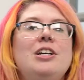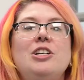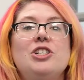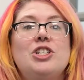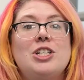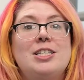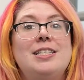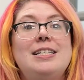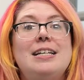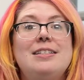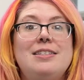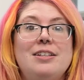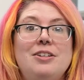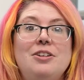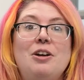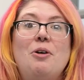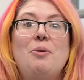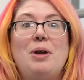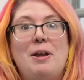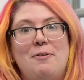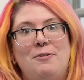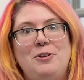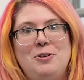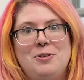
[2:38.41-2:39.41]
Just as a
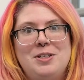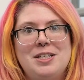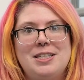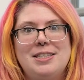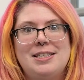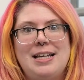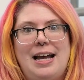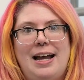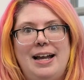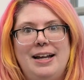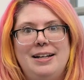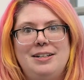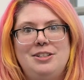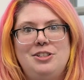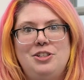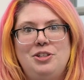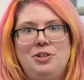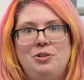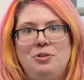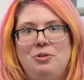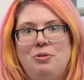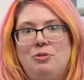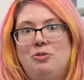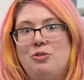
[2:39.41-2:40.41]
note, if you decide
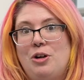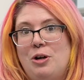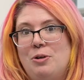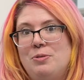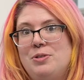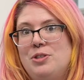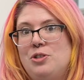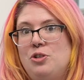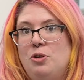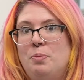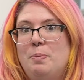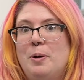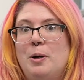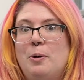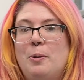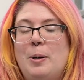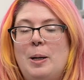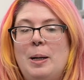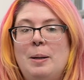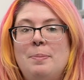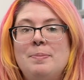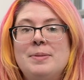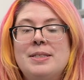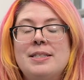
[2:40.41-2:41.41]
to grow
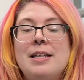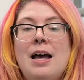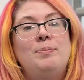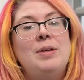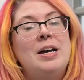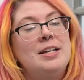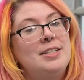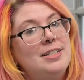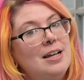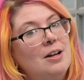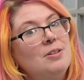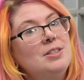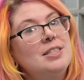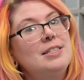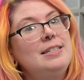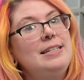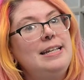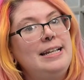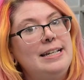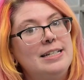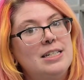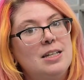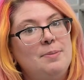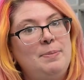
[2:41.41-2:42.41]
superworms, adults
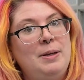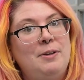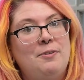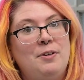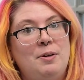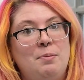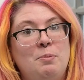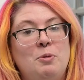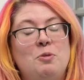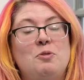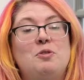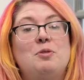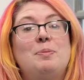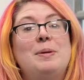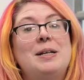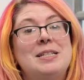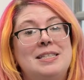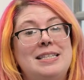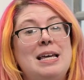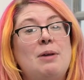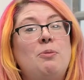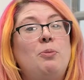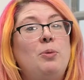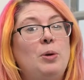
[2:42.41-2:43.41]
need to be removed
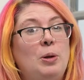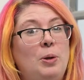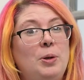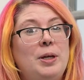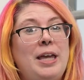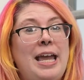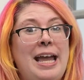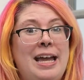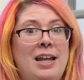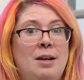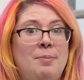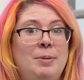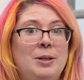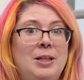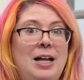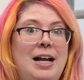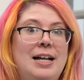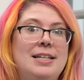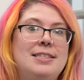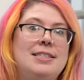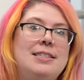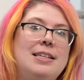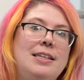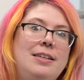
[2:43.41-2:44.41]
because they will
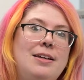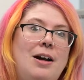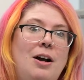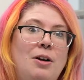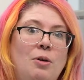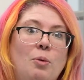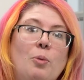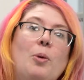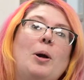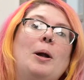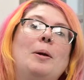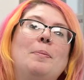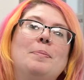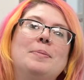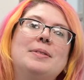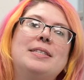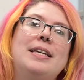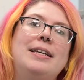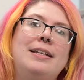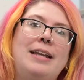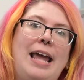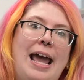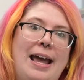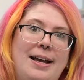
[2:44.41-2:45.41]
cannibalize the young
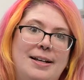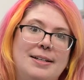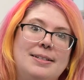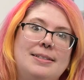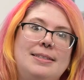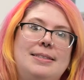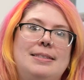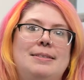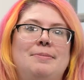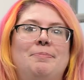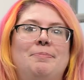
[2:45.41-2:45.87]
worms and eggs.